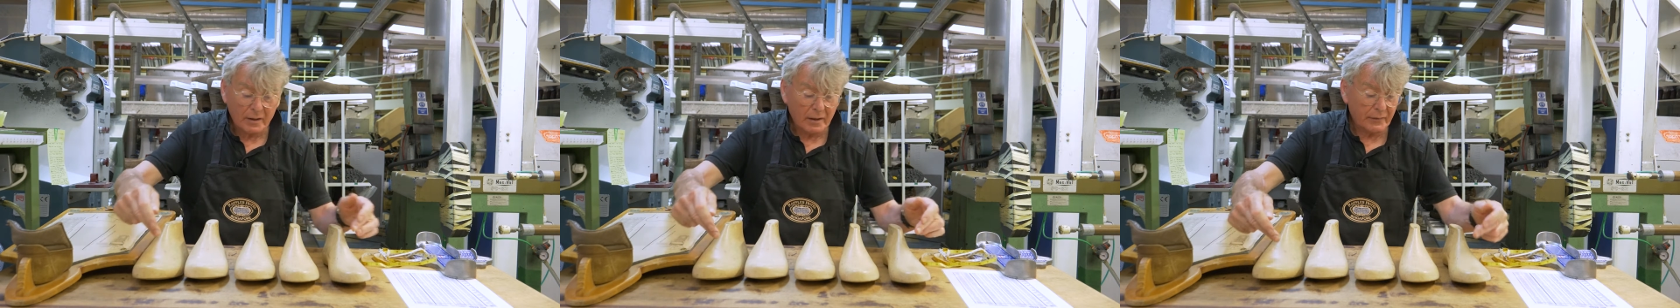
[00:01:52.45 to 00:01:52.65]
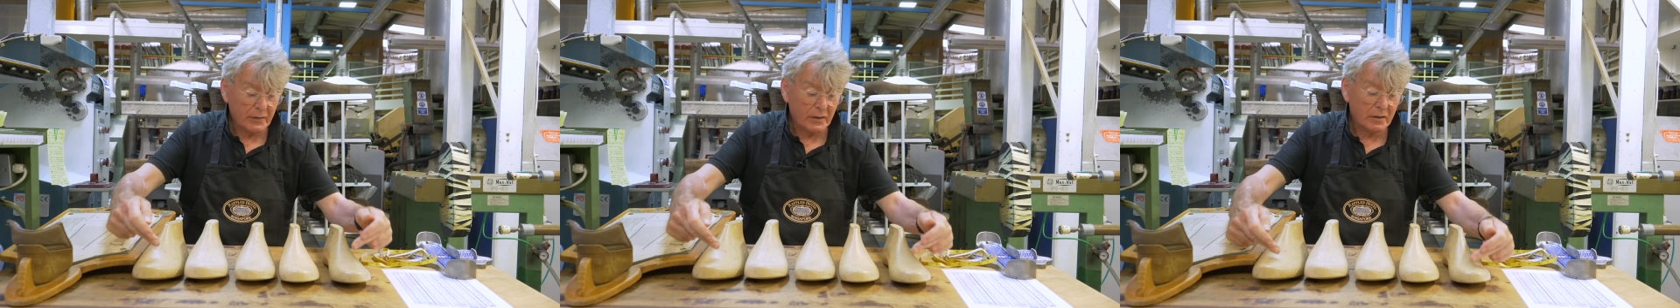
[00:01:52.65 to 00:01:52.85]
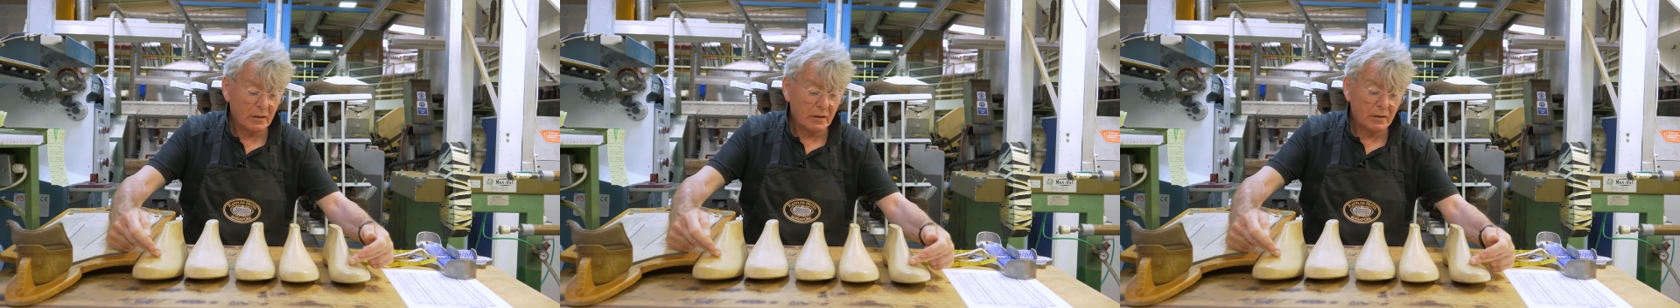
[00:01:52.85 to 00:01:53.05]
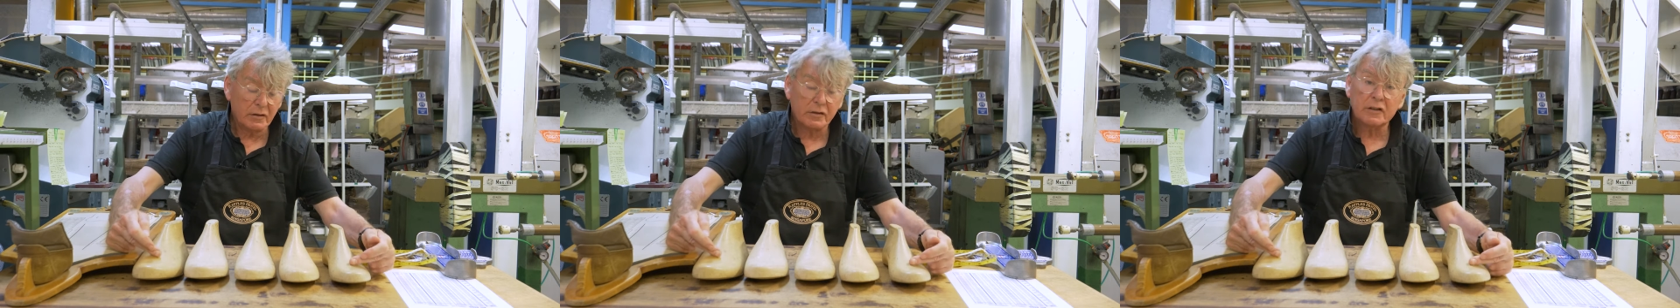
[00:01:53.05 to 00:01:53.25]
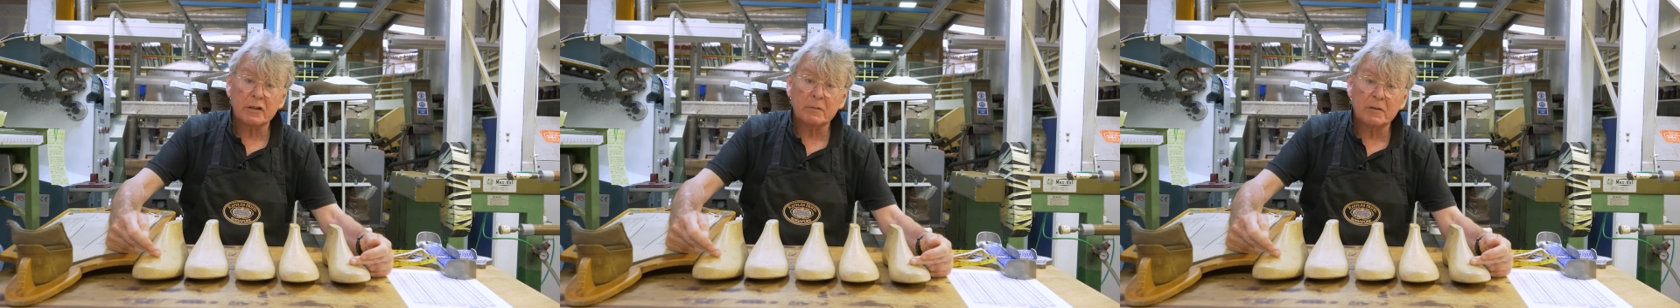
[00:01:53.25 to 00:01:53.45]
I think you can
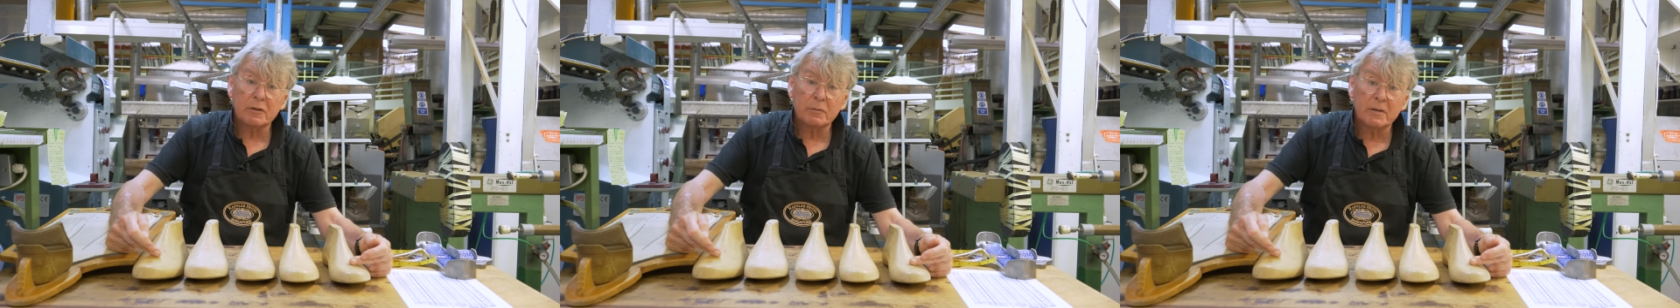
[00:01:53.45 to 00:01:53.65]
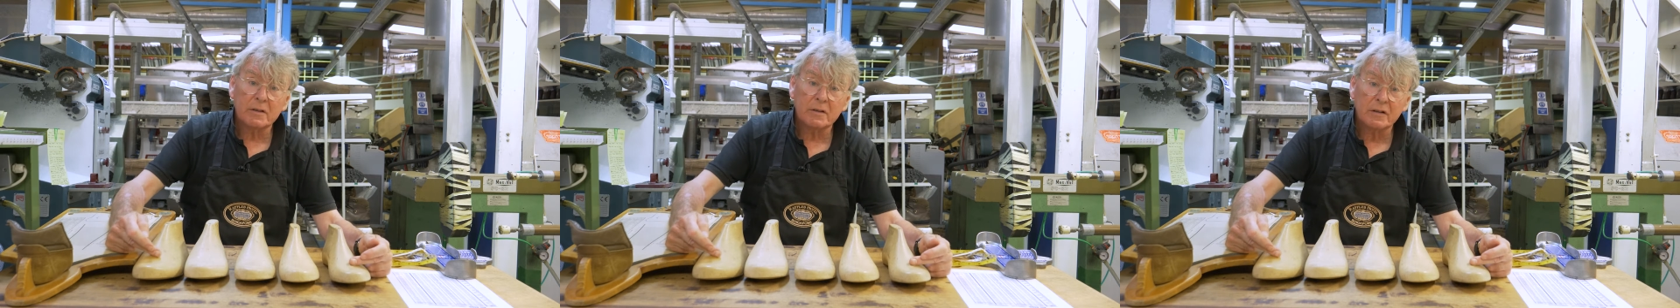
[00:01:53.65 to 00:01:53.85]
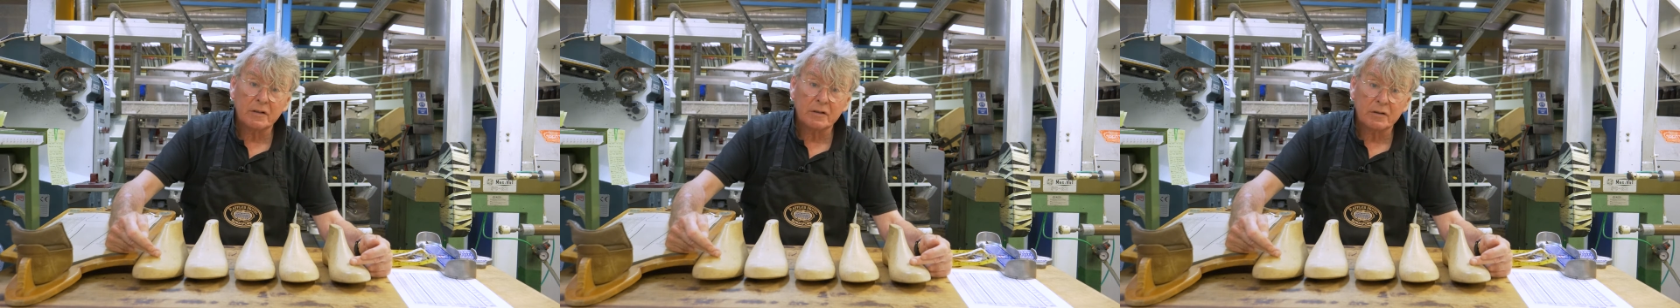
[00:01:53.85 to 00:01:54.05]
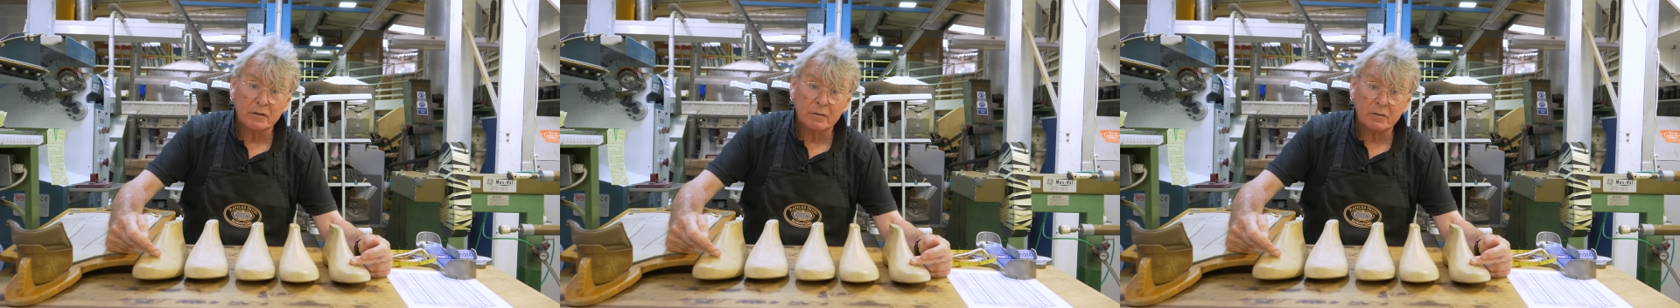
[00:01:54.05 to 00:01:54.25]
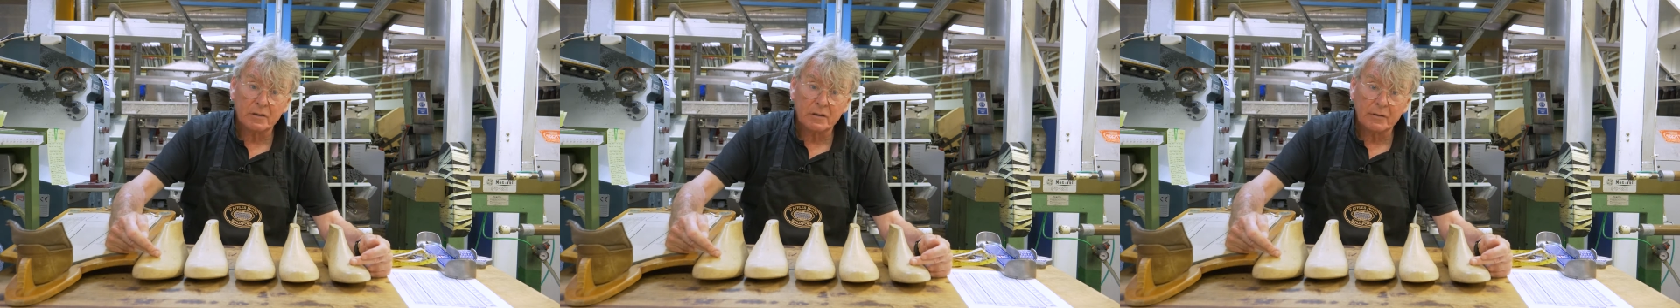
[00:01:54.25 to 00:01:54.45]
see between these
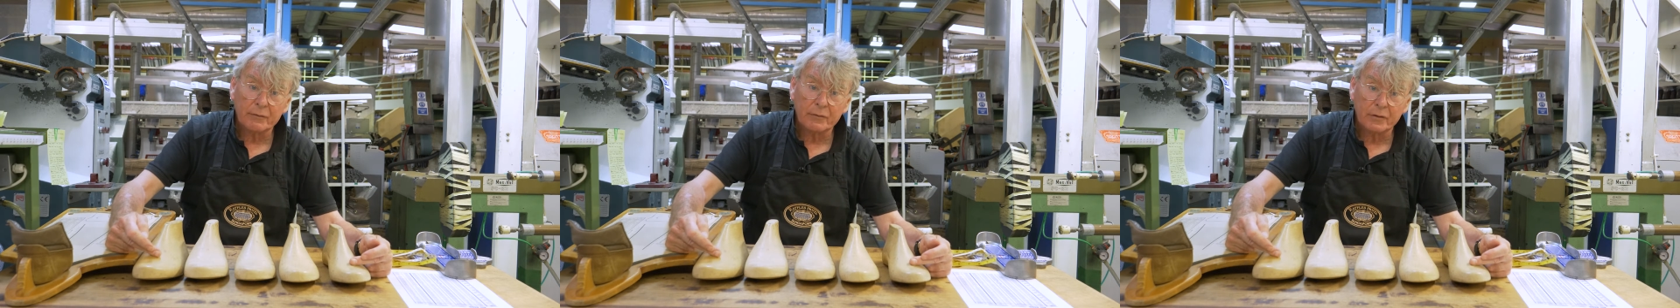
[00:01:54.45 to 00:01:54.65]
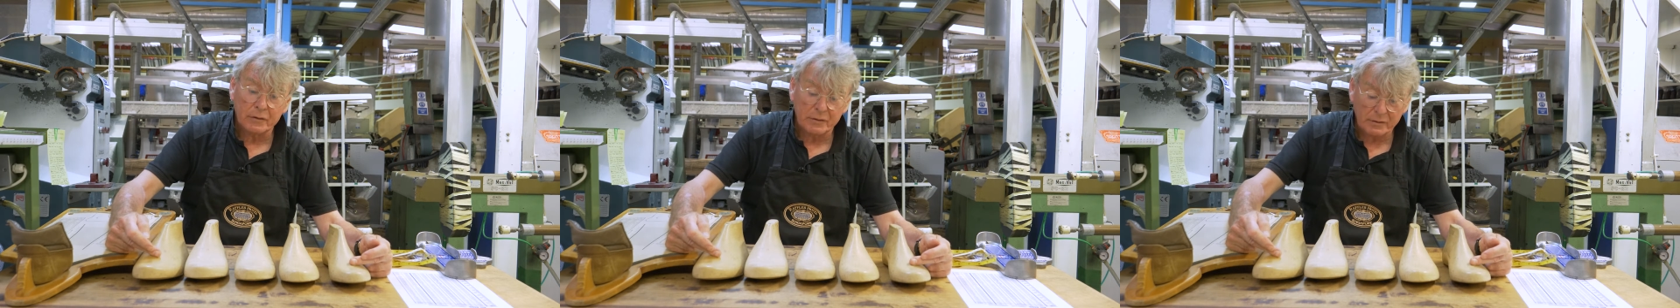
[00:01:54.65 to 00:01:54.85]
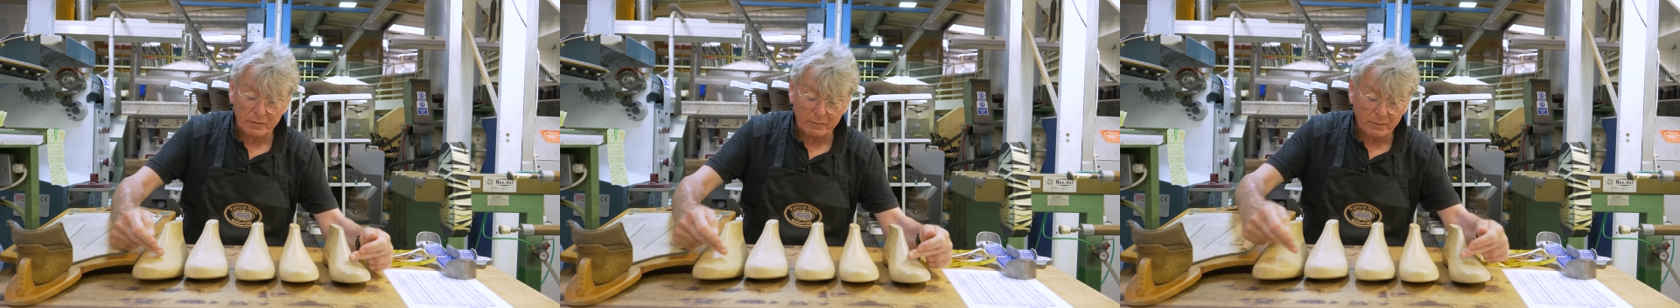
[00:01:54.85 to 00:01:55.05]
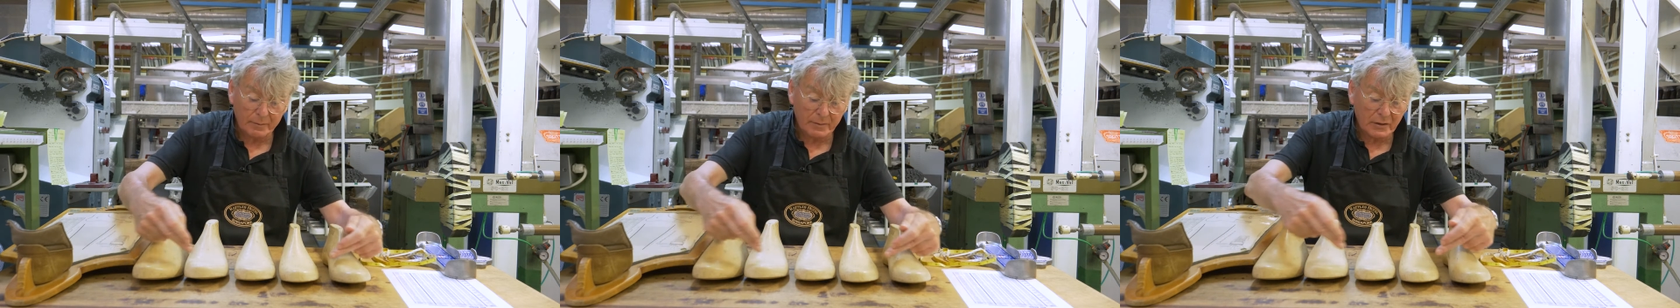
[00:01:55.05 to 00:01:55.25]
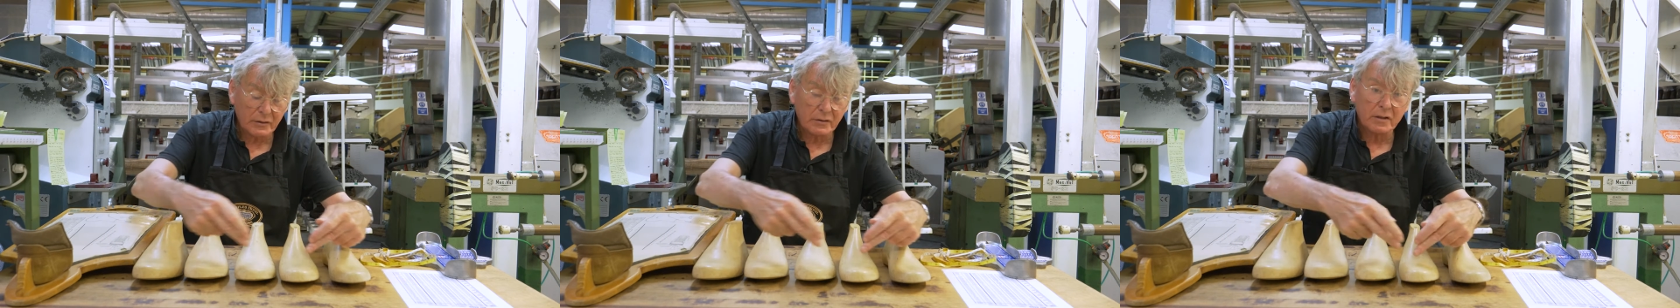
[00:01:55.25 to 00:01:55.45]
two the difference
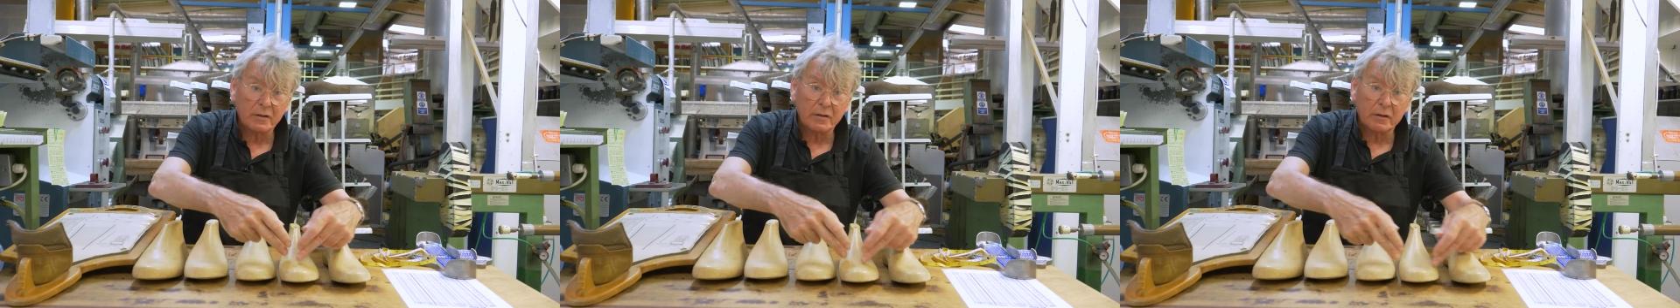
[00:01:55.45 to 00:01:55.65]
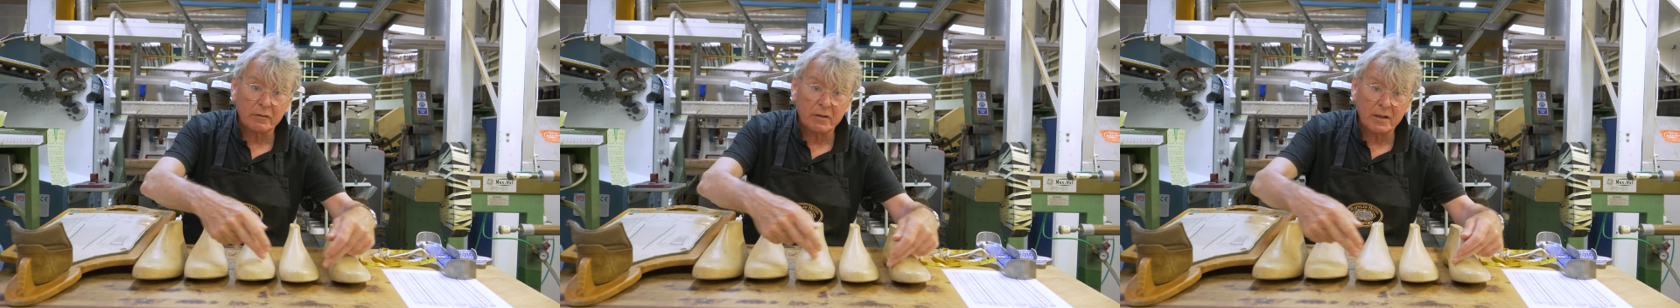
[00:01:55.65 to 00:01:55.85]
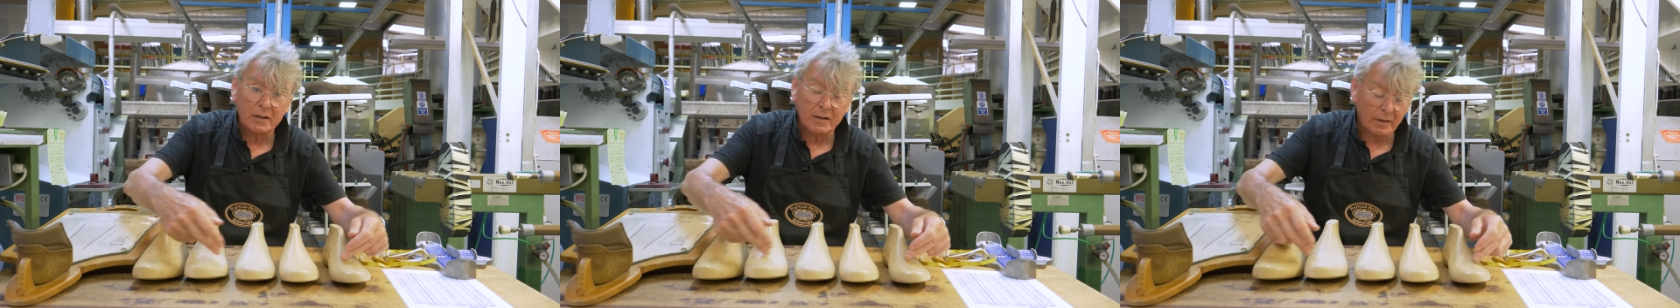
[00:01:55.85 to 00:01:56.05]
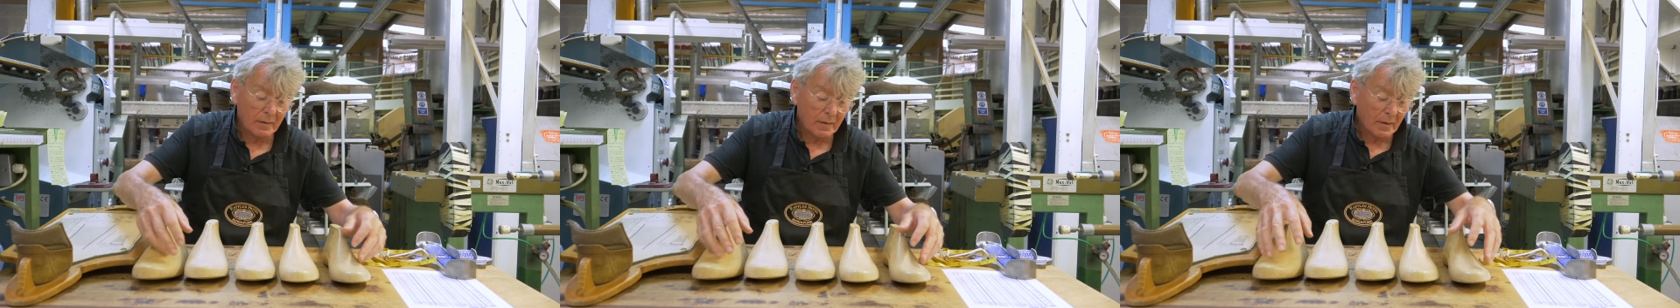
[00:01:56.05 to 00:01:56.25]
when you see the grading.